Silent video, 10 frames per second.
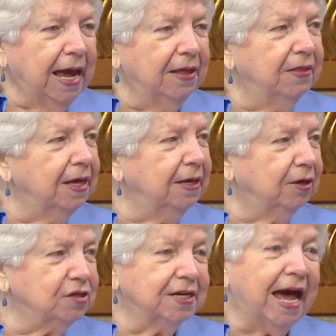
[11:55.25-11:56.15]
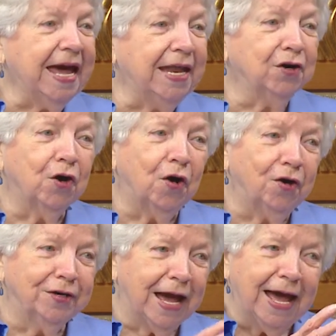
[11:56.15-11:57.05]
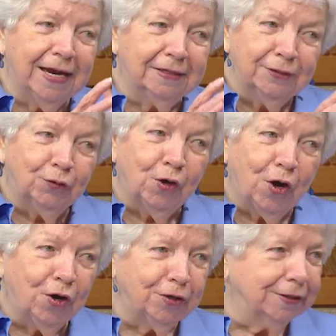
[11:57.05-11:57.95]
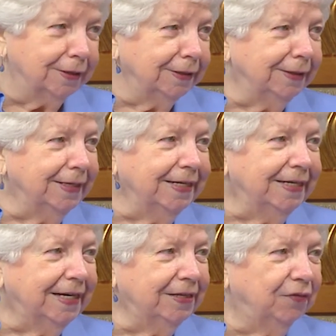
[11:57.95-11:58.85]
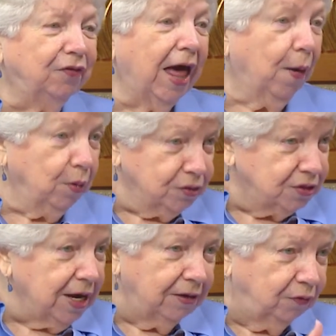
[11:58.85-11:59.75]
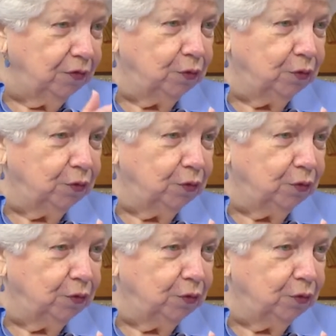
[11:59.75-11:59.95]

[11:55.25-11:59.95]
and then because I had a garden, I had a little garden yeah. of flowers, not